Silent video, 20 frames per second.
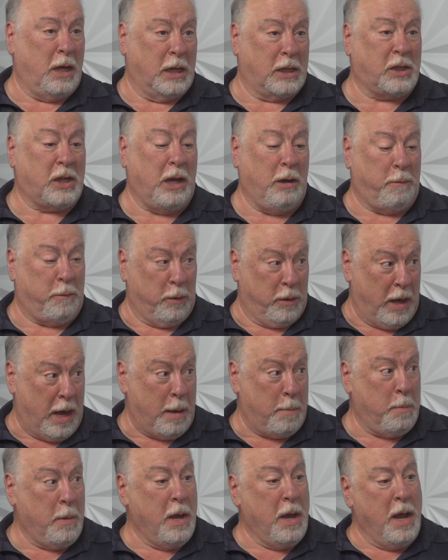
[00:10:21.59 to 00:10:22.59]
It's key for
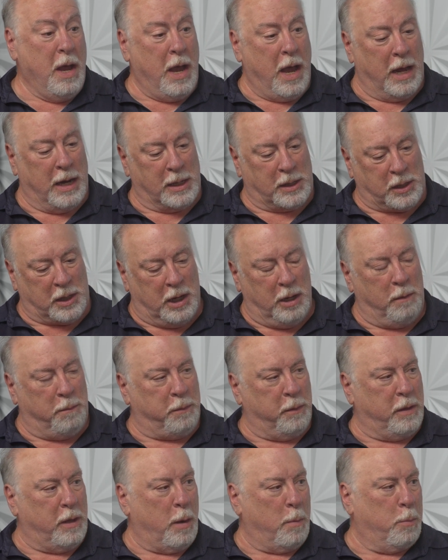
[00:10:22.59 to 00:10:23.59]
them, and it's key
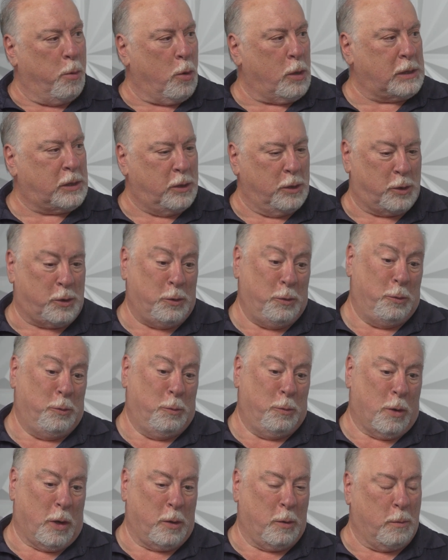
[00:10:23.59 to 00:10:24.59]
for their bosses
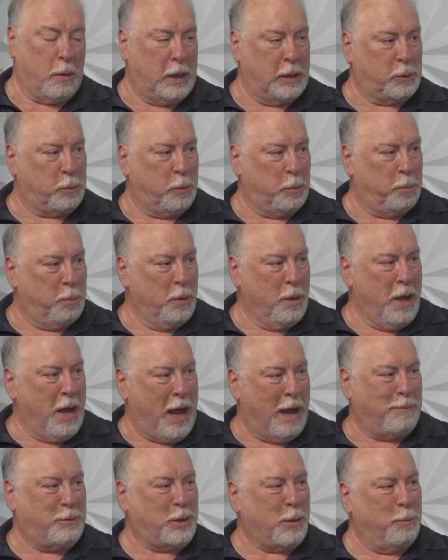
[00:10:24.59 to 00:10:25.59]
who otherwise would
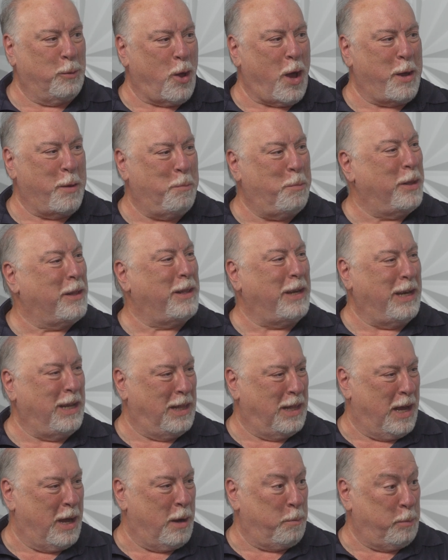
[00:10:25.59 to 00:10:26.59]
have some liability
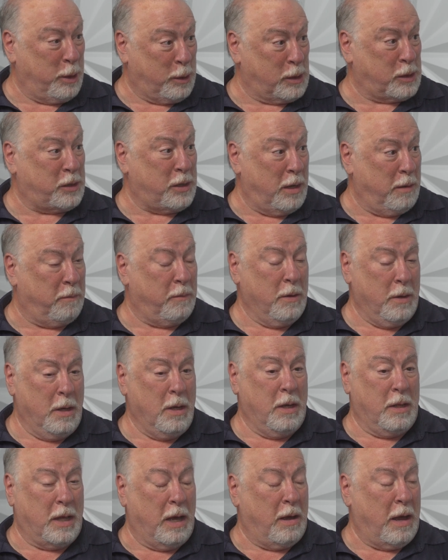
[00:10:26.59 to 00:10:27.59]
there because they
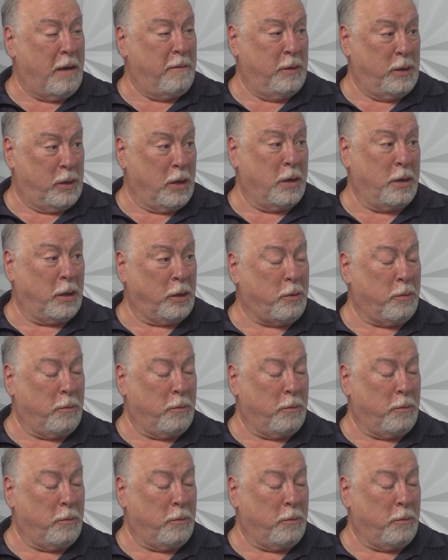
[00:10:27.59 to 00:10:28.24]
haven't done it